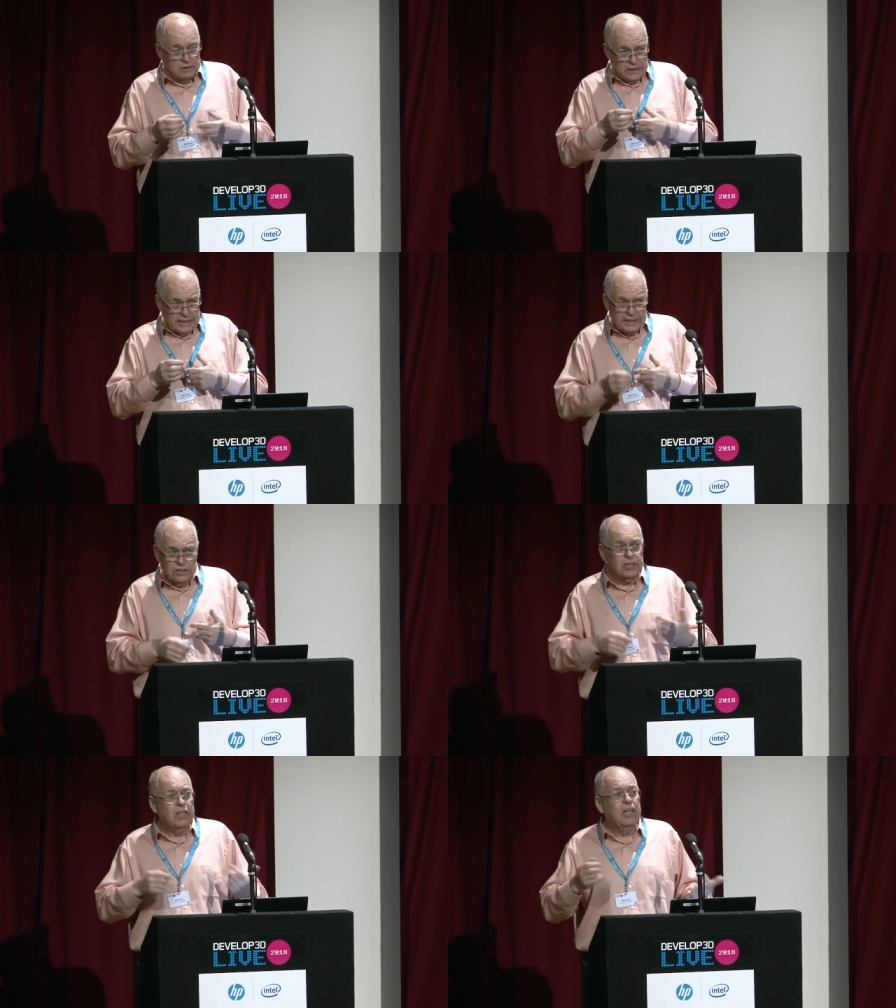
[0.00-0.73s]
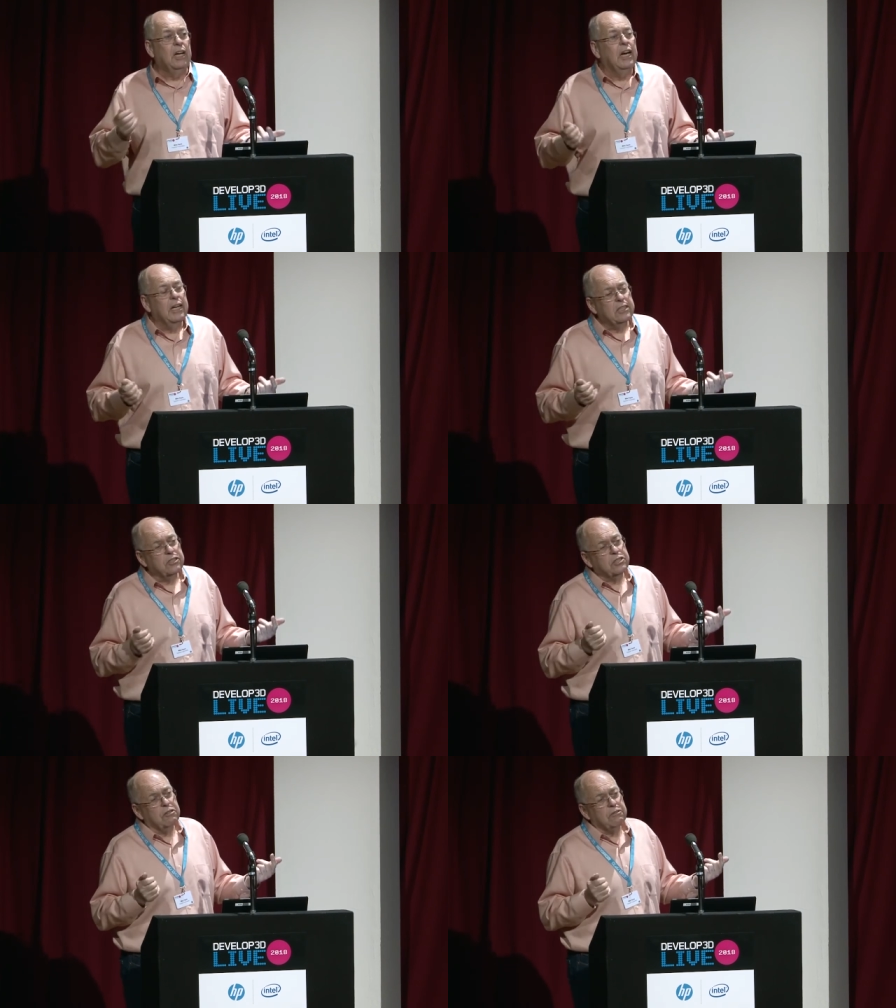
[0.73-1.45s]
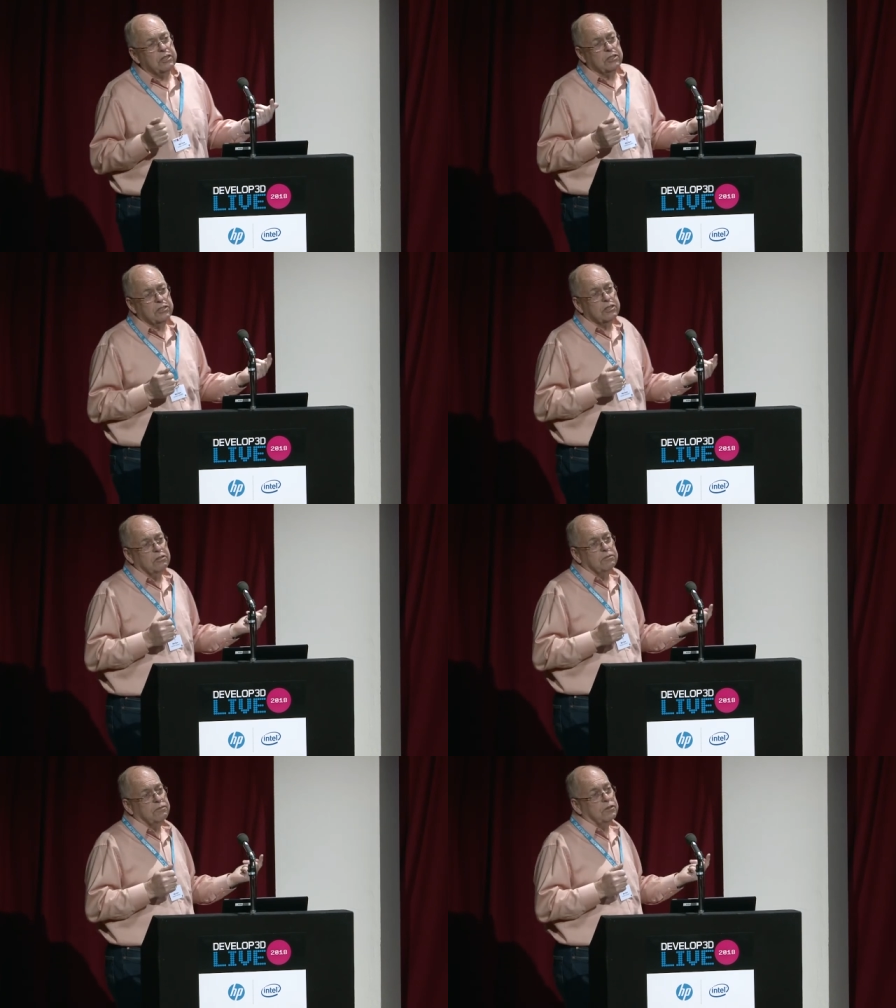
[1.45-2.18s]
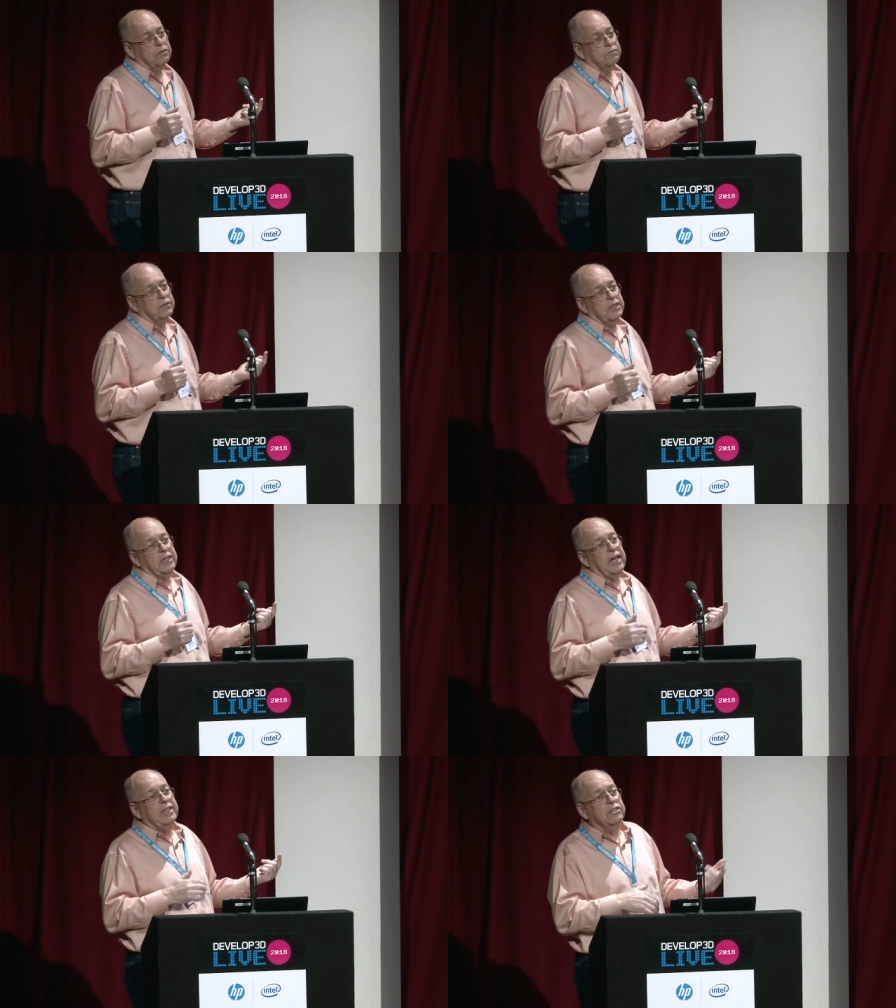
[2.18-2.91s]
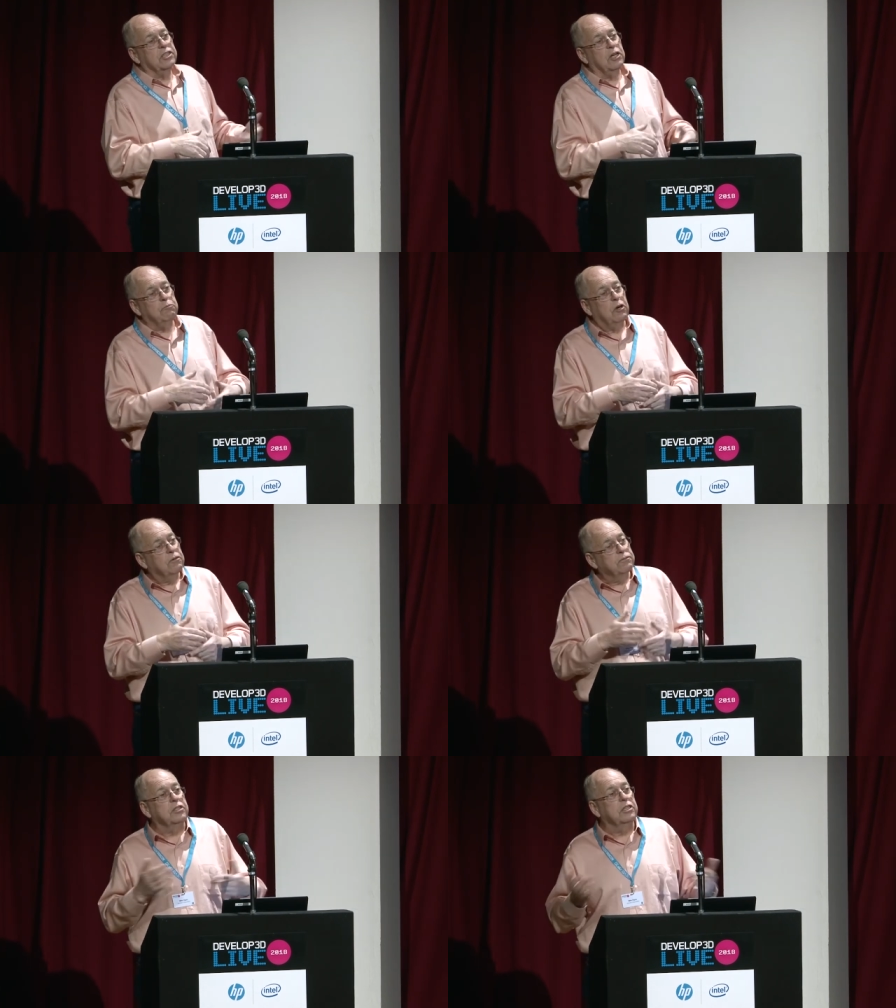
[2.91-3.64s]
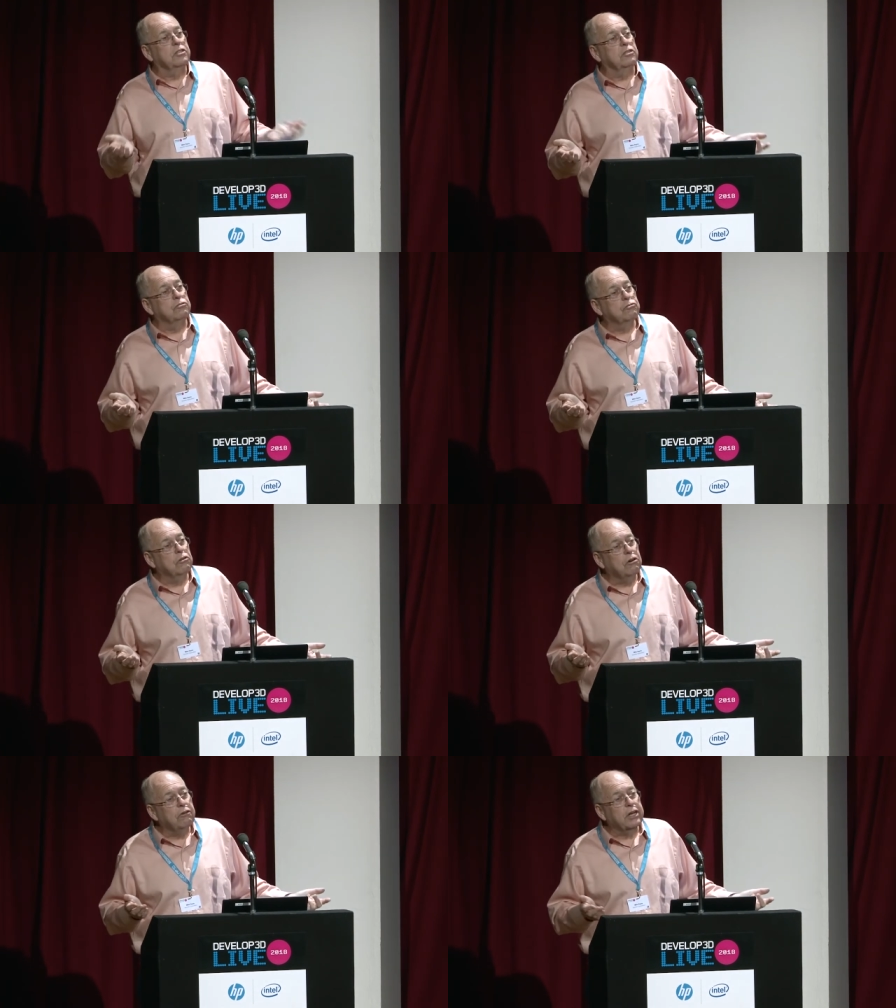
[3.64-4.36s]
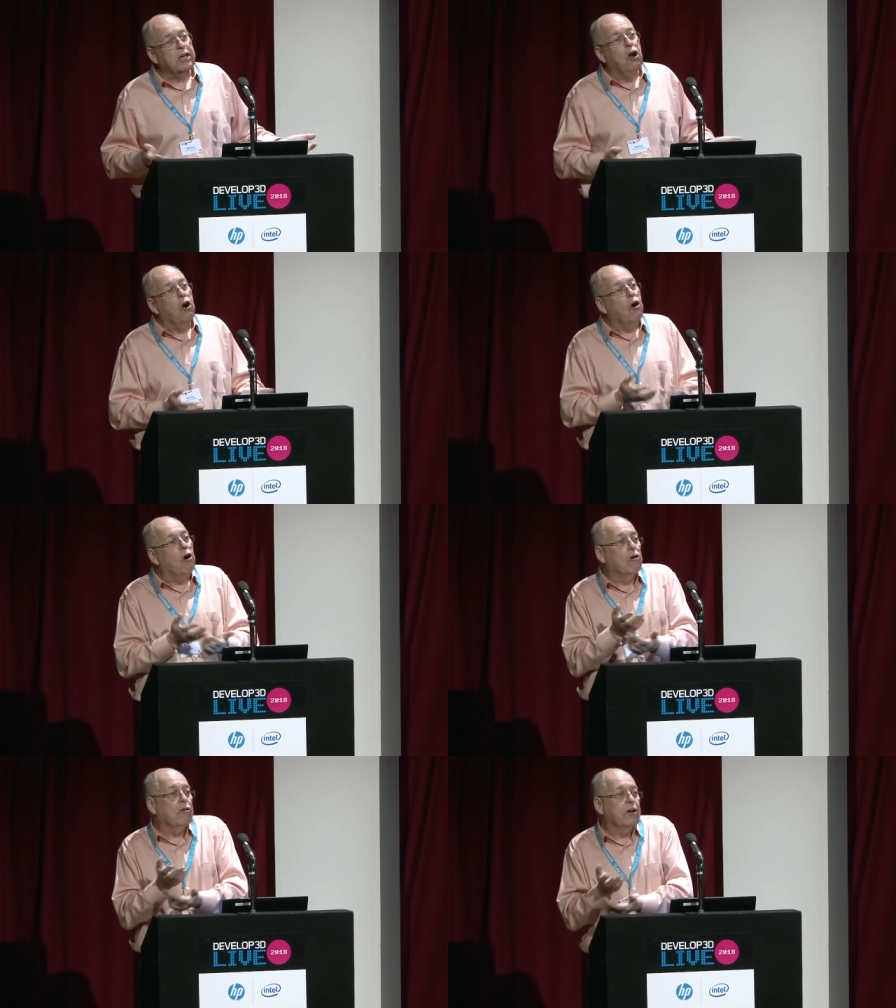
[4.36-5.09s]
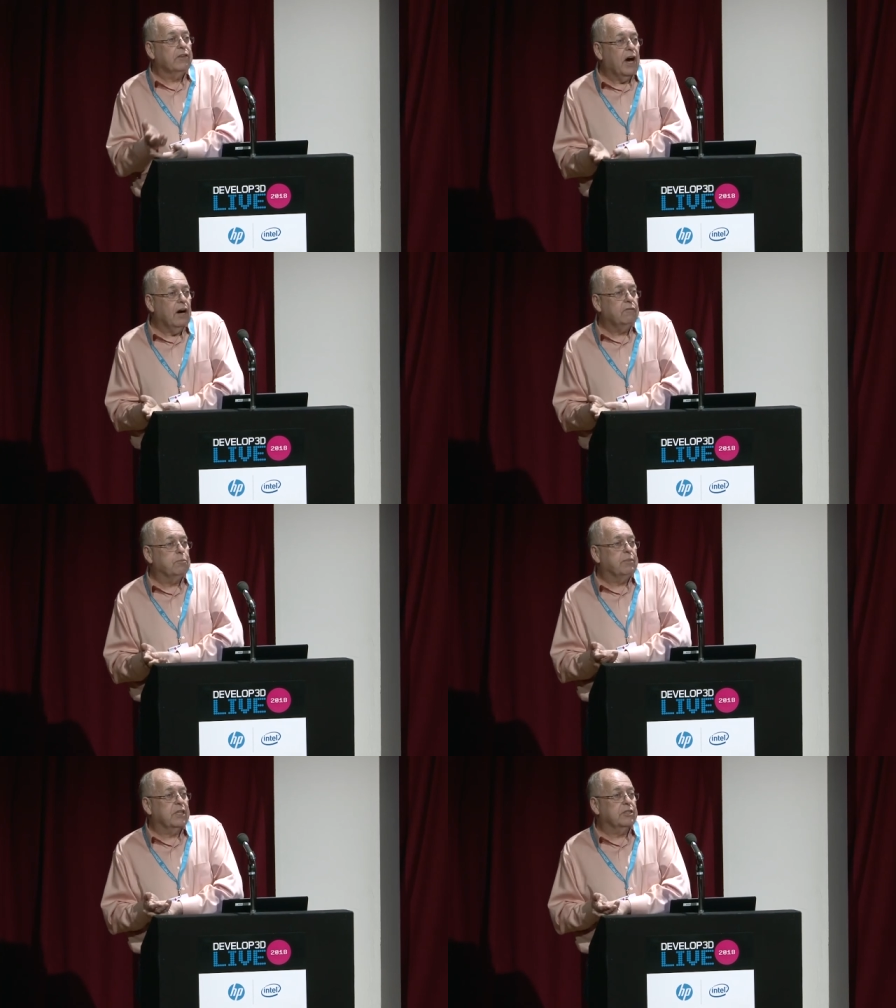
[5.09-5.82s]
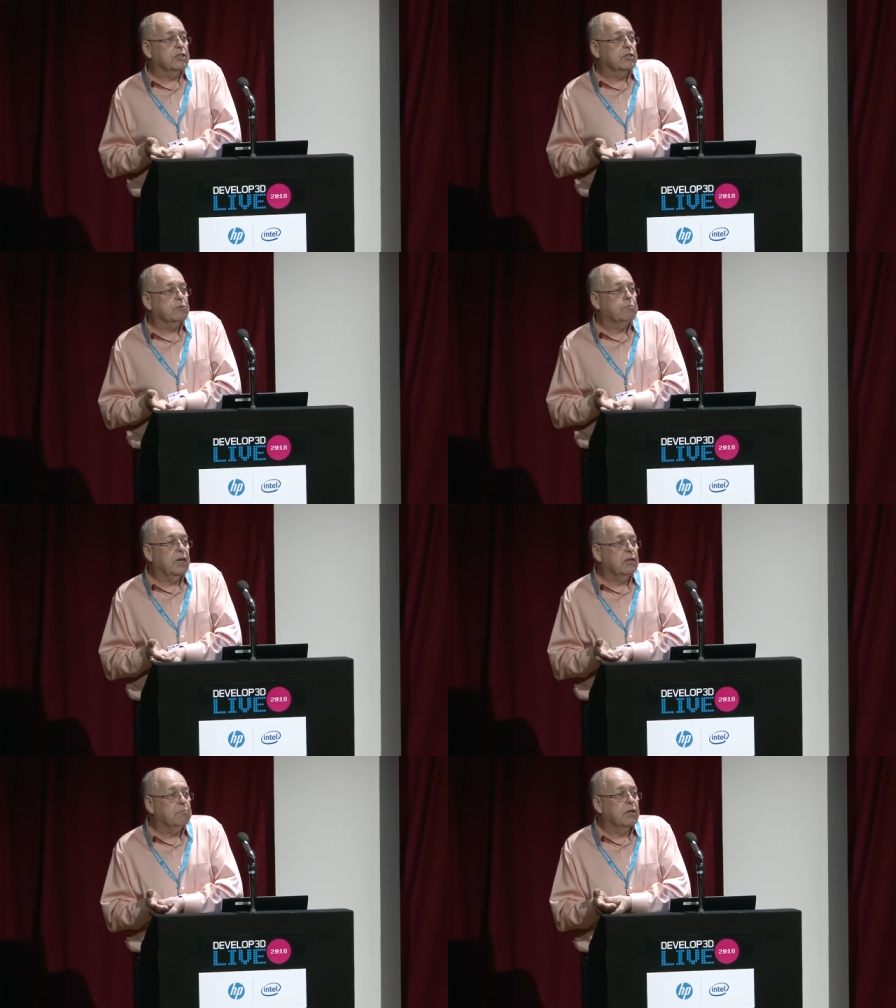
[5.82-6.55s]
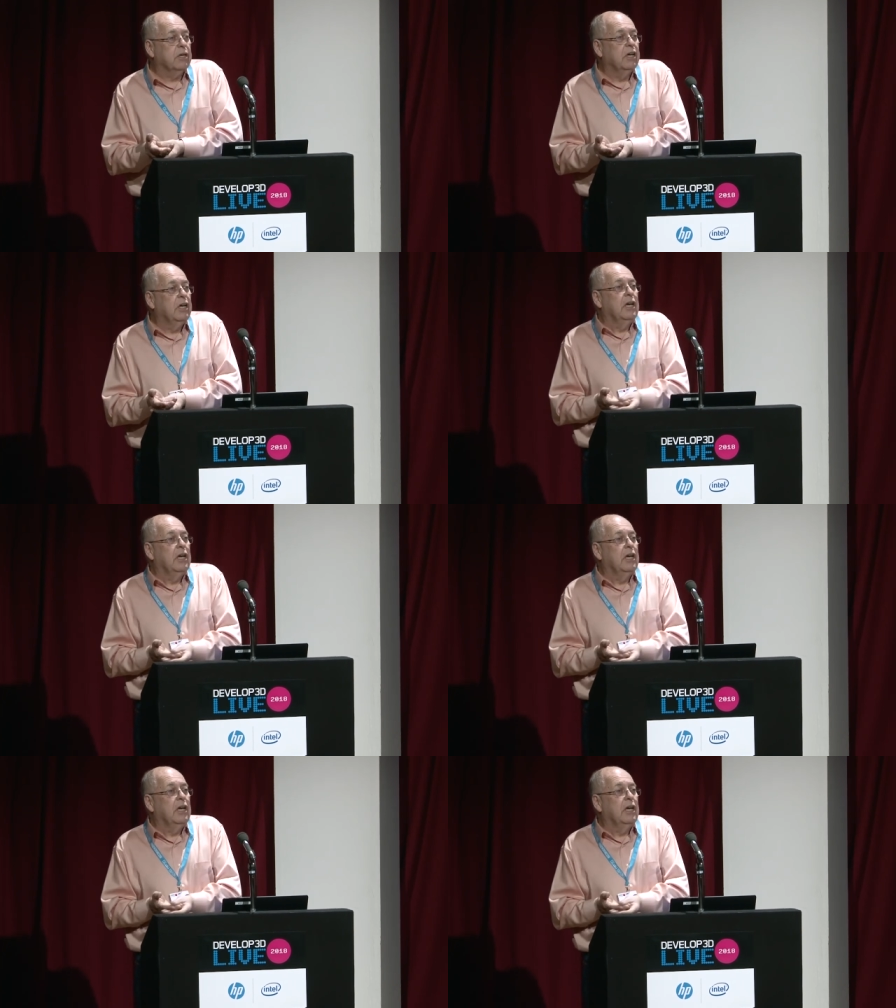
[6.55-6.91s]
is, and so on and so forth, and it ends up often in the drawing or on other pieces of paper.